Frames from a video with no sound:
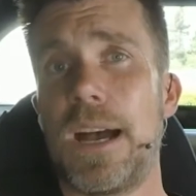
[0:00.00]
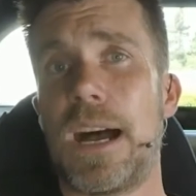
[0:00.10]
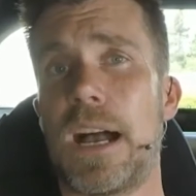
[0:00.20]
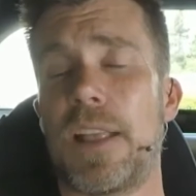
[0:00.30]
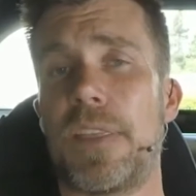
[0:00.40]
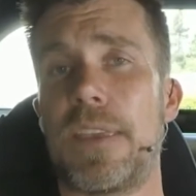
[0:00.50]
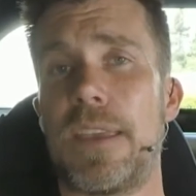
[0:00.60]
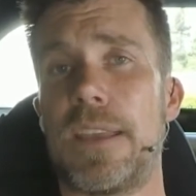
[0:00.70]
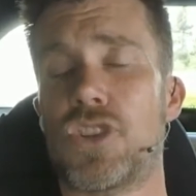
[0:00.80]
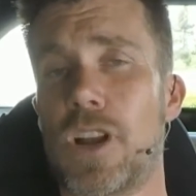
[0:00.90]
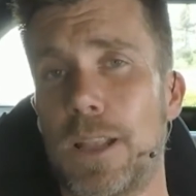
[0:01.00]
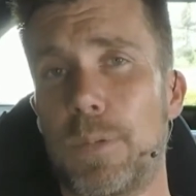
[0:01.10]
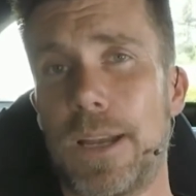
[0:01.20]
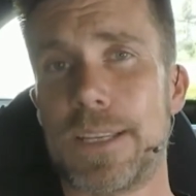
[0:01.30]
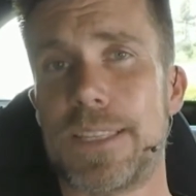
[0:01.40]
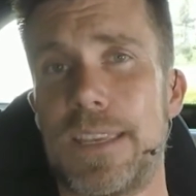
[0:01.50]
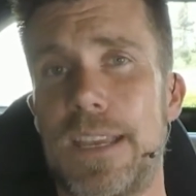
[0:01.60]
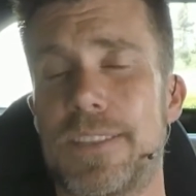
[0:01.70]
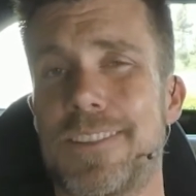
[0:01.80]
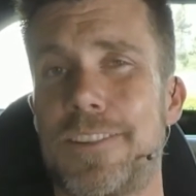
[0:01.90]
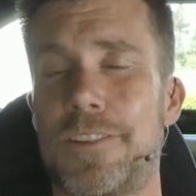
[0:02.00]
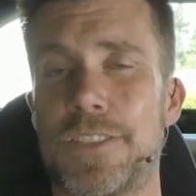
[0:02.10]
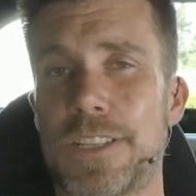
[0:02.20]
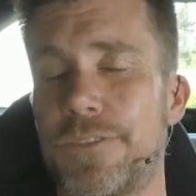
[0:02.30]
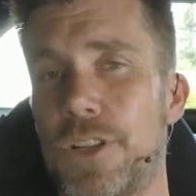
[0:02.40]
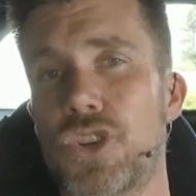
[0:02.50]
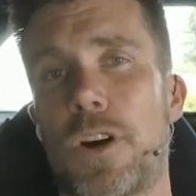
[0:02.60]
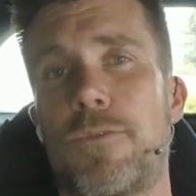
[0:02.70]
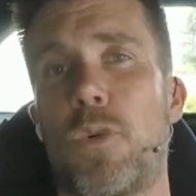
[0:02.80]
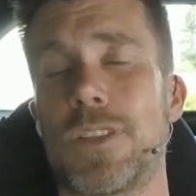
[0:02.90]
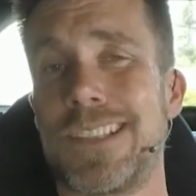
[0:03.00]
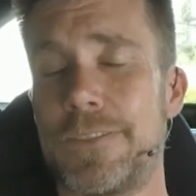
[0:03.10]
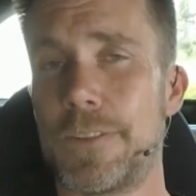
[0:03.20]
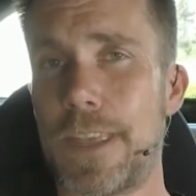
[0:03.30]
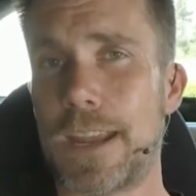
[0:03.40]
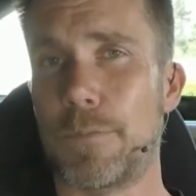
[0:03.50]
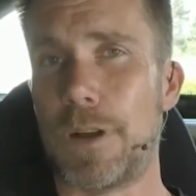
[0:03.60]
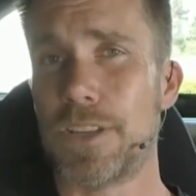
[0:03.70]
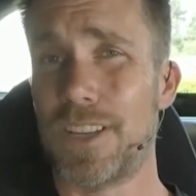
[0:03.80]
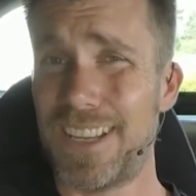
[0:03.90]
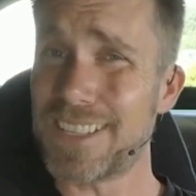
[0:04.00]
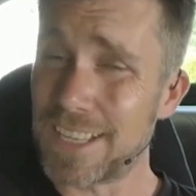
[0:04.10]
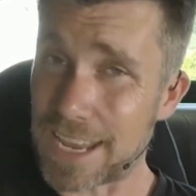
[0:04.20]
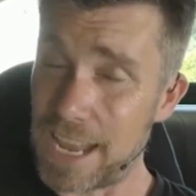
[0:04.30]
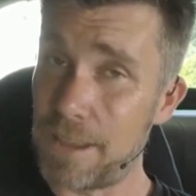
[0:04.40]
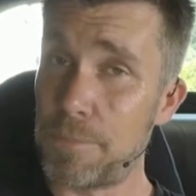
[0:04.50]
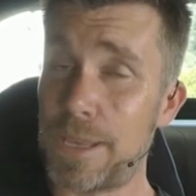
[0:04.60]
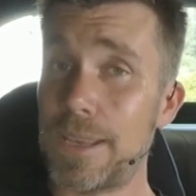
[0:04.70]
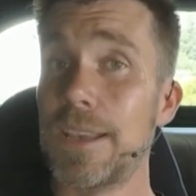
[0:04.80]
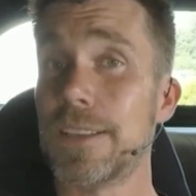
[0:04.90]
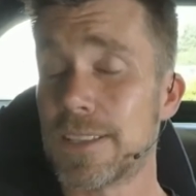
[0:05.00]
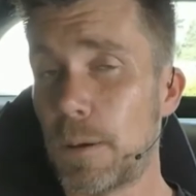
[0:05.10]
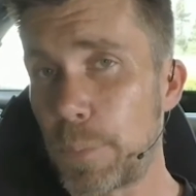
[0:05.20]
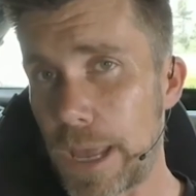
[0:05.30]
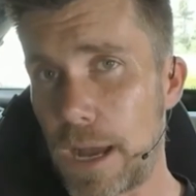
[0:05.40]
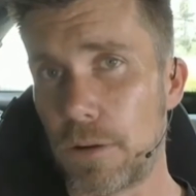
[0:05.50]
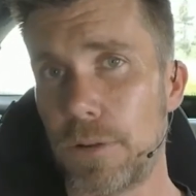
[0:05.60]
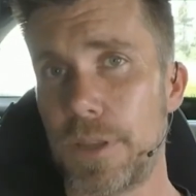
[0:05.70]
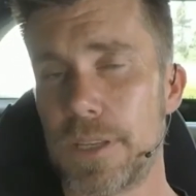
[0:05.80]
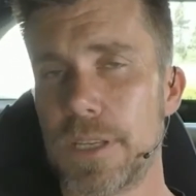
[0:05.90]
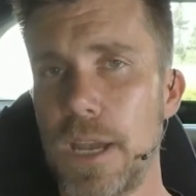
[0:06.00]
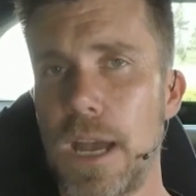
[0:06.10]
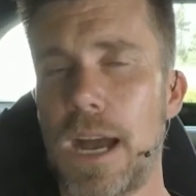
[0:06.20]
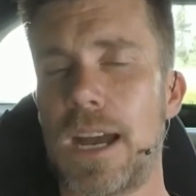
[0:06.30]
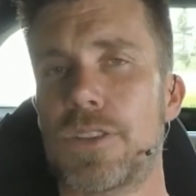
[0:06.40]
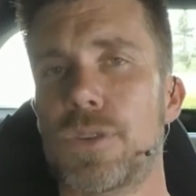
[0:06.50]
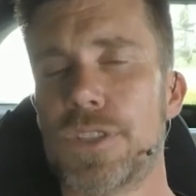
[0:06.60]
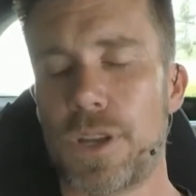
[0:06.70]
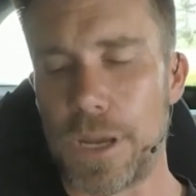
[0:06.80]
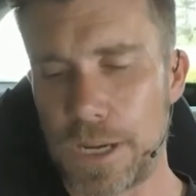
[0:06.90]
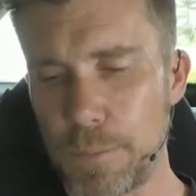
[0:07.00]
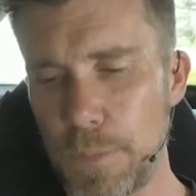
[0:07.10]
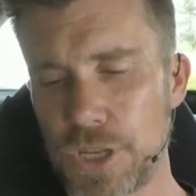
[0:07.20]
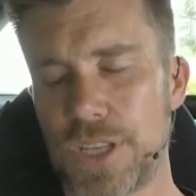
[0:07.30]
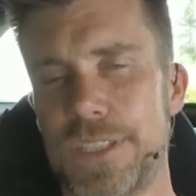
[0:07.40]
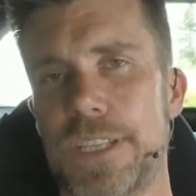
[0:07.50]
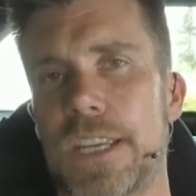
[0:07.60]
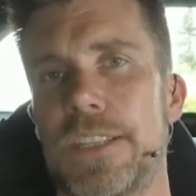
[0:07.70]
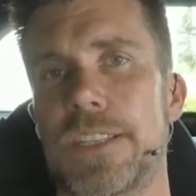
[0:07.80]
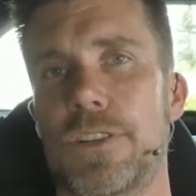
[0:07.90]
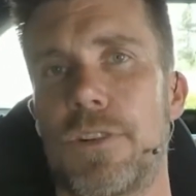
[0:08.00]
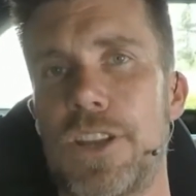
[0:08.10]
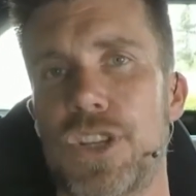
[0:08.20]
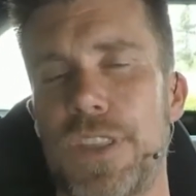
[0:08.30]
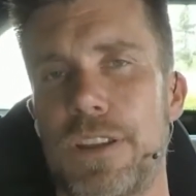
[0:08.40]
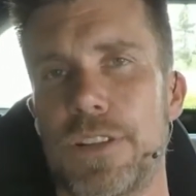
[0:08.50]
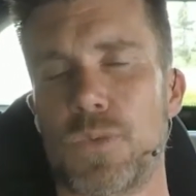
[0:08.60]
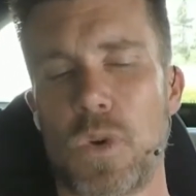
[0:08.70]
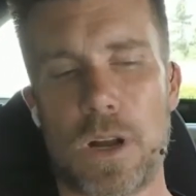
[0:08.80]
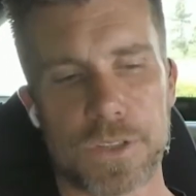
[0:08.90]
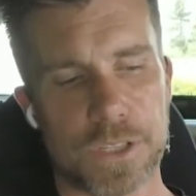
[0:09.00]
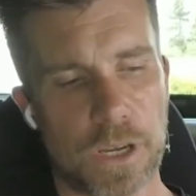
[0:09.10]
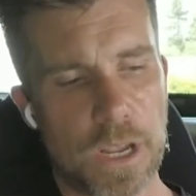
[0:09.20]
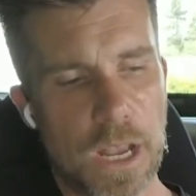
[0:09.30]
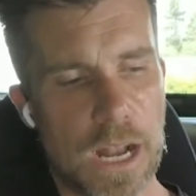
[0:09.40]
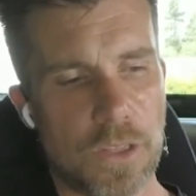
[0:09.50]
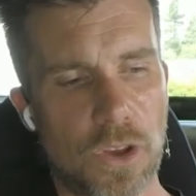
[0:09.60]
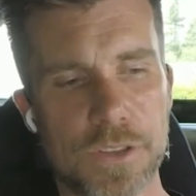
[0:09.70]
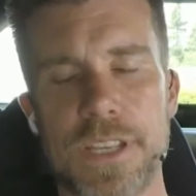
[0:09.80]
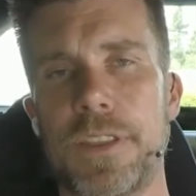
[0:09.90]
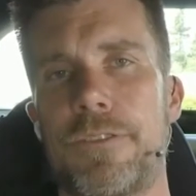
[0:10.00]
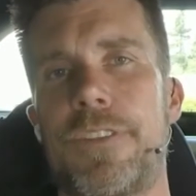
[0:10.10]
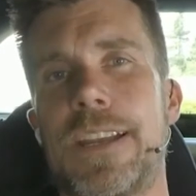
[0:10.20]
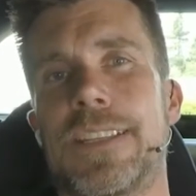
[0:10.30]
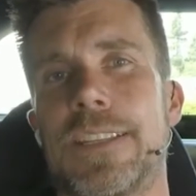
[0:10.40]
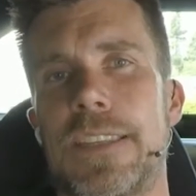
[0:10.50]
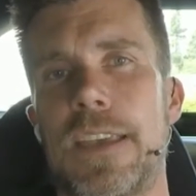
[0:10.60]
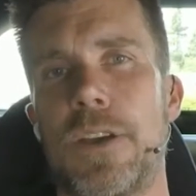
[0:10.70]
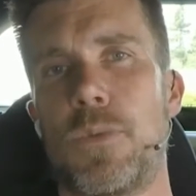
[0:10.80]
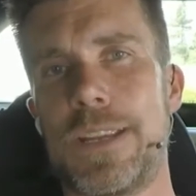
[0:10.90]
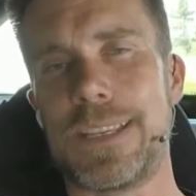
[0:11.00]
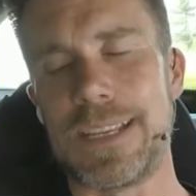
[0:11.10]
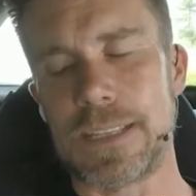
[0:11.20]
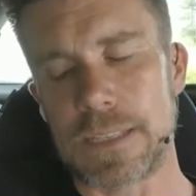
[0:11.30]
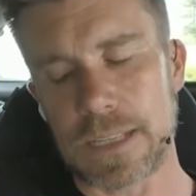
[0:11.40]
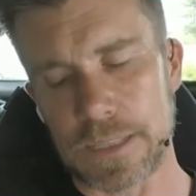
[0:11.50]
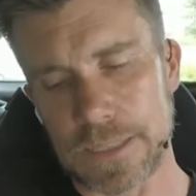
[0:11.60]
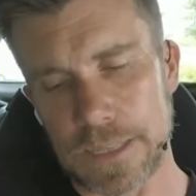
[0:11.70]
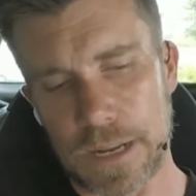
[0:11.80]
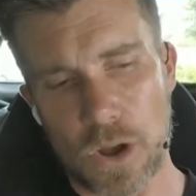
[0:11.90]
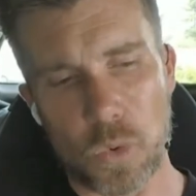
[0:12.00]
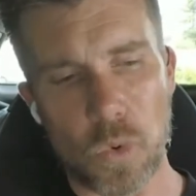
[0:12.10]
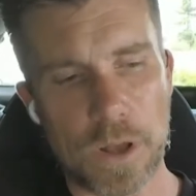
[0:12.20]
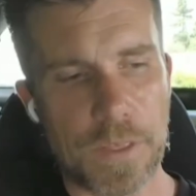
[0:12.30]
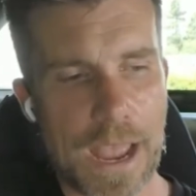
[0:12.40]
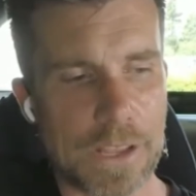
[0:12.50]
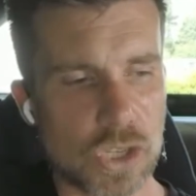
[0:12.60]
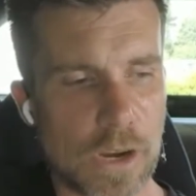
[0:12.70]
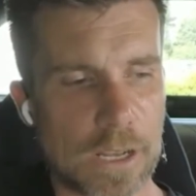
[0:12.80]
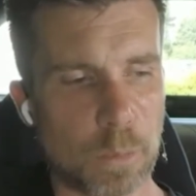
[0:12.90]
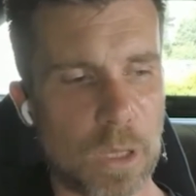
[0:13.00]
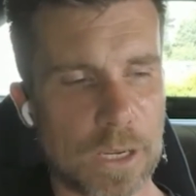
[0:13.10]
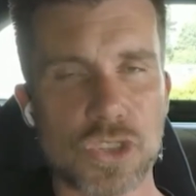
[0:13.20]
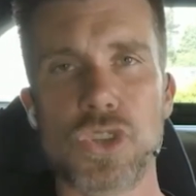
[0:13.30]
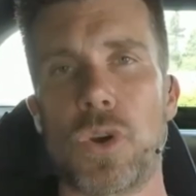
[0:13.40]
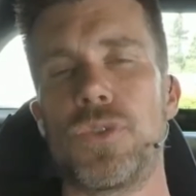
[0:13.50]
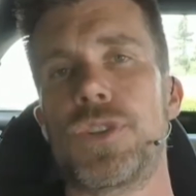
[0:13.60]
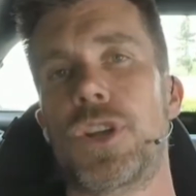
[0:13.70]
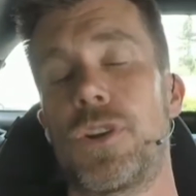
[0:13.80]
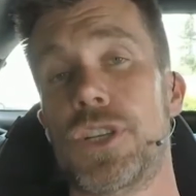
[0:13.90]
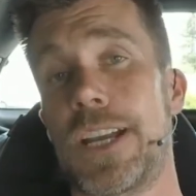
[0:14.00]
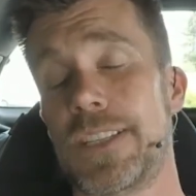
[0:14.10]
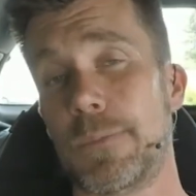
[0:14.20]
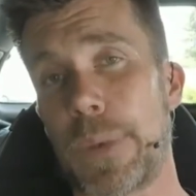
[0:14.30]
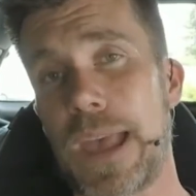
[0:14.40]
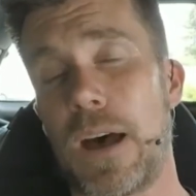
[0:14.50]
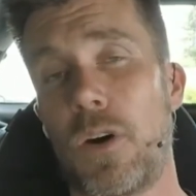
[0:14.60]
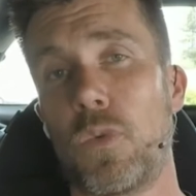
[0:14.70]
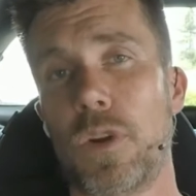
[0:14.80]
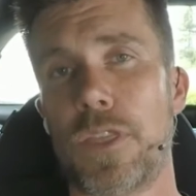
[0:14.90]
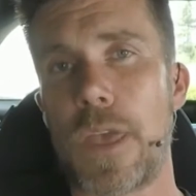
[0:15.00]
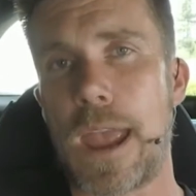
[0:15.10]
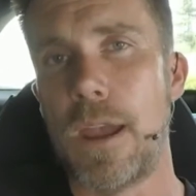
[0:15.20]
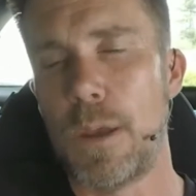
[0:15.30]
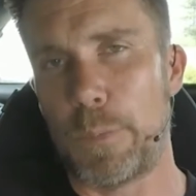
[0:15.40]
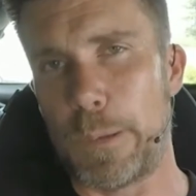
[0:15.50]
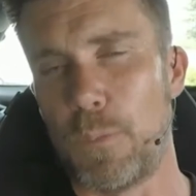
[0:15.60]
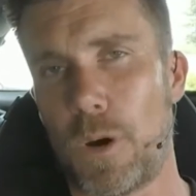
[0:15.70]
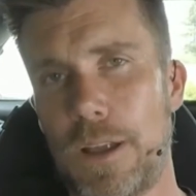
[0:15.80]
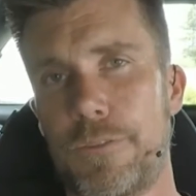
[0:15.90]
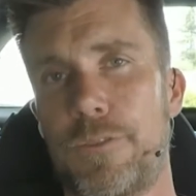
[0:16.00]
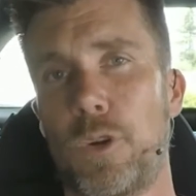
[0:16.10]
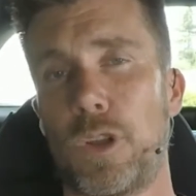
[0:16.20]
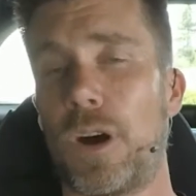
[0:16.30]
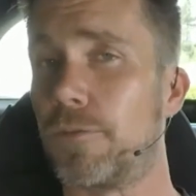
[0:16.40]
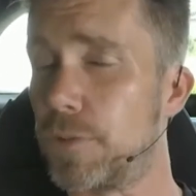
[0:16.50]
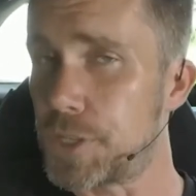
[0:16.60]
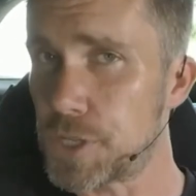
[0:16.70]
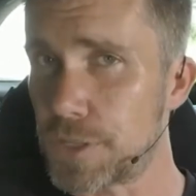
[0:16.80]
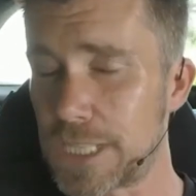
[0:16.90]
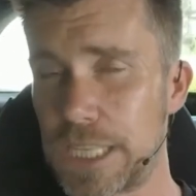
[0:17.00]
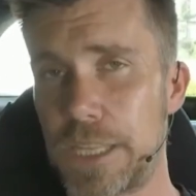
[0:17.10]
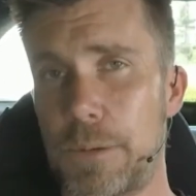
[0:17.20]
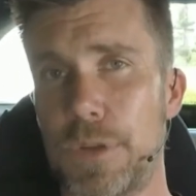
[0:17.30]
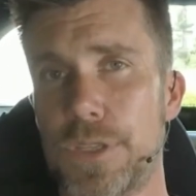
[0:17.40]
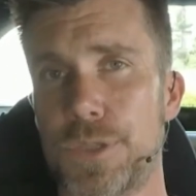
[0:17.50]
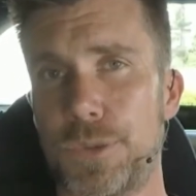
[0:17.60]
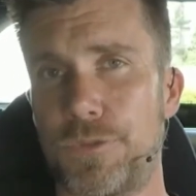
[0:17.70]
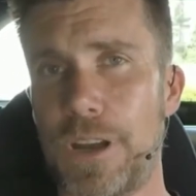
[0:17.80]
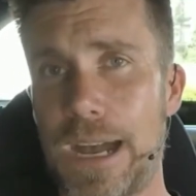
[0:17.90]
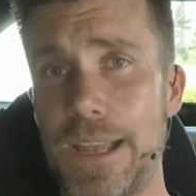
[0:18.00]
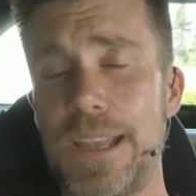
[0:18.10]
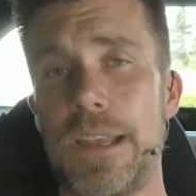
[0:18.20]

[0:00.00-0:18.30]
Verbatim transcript: Uh, the trailing plug is there to just finish off what's left of that combustion. Yes, there can be some power in this. Uh, it's also an emissions consideration there as well. So uh, those are the factors there that we need to consider with our trailing plug. Don't go chasing power with that. Be mindful of reducing the numbers too far.